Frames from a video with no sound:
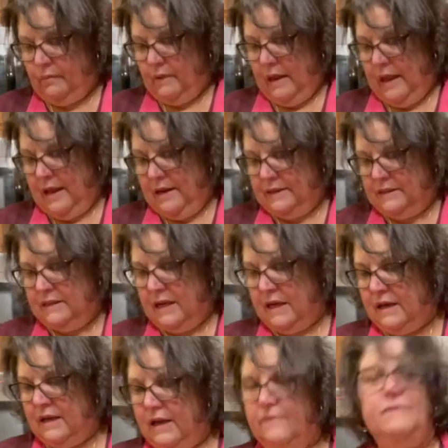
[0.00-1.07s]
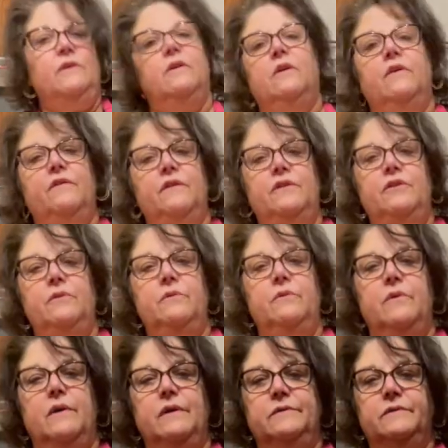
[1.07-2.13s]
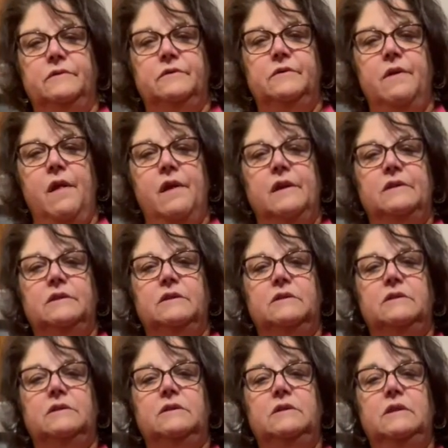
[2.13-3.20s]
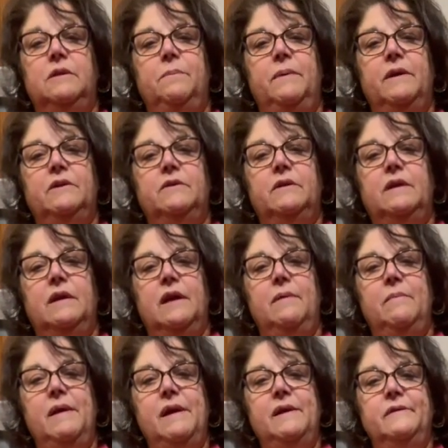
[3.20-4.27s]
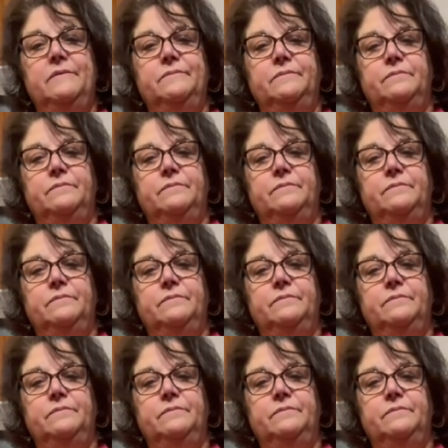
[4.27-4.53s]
And it's not going to have to cook for too long. Let's see the picture that I made.